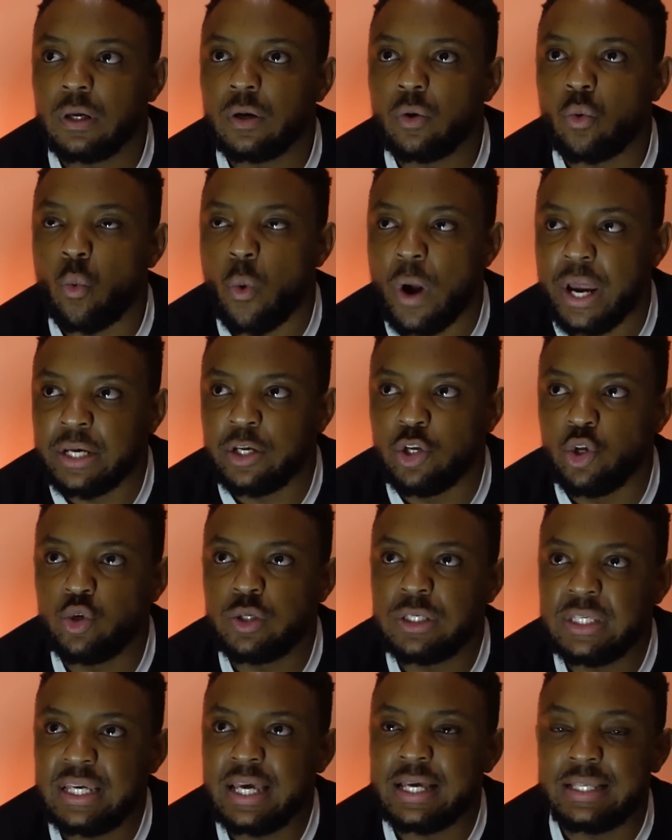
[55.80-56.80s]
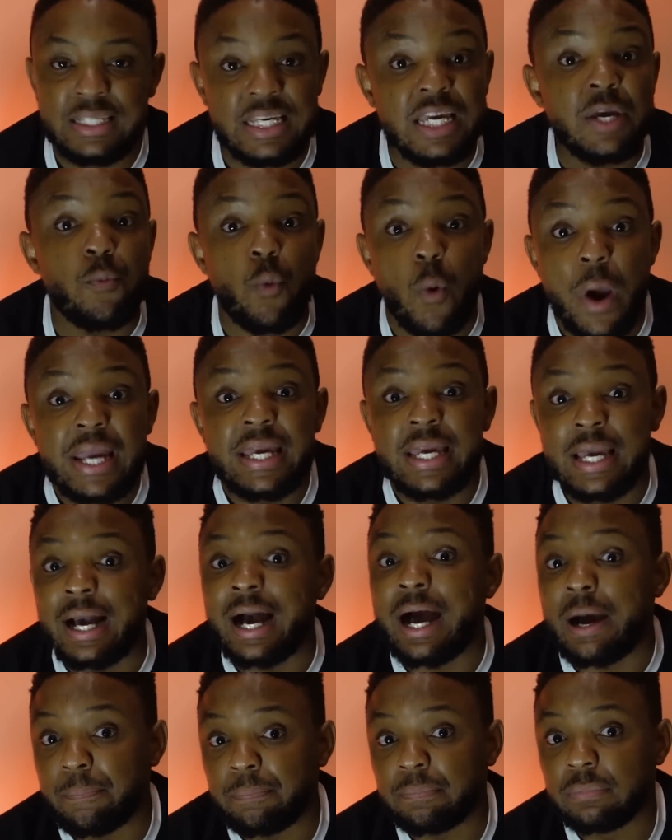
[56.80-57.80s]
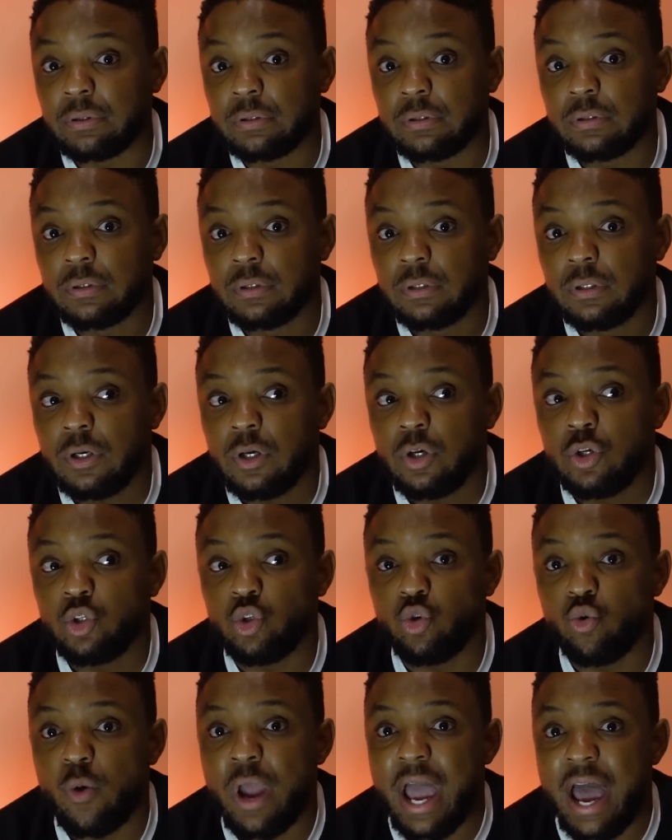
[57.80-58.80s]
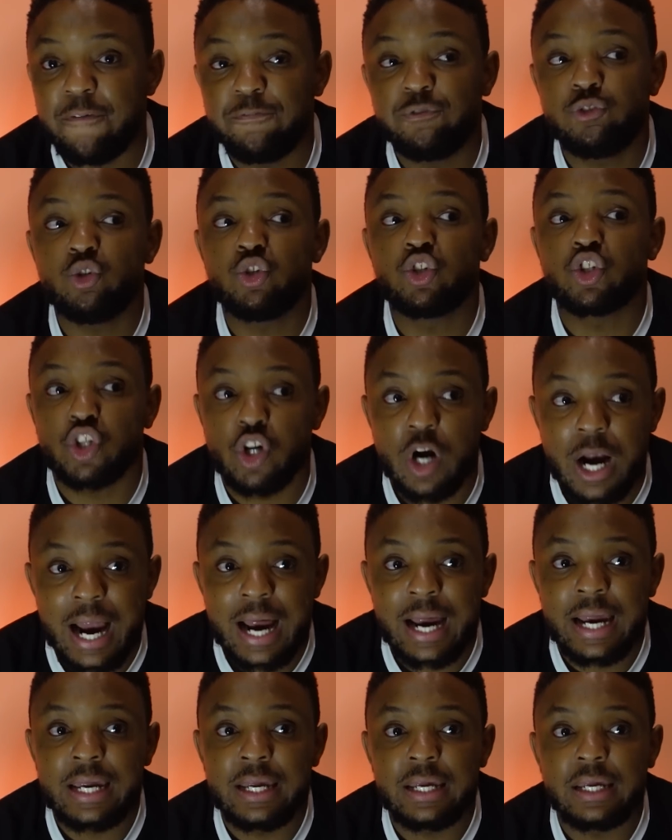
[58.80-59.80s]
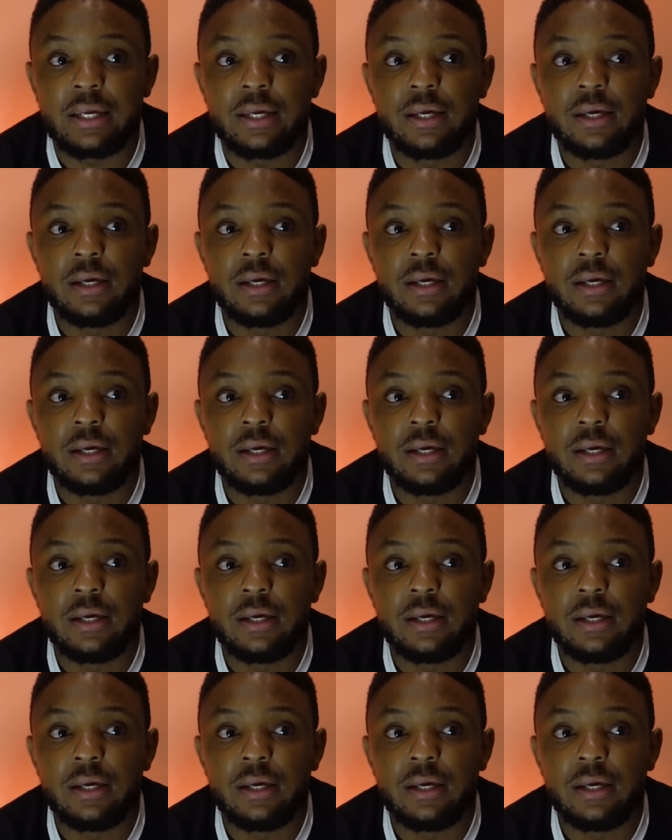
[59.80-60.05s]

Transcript: when you see a team waking up, you have to try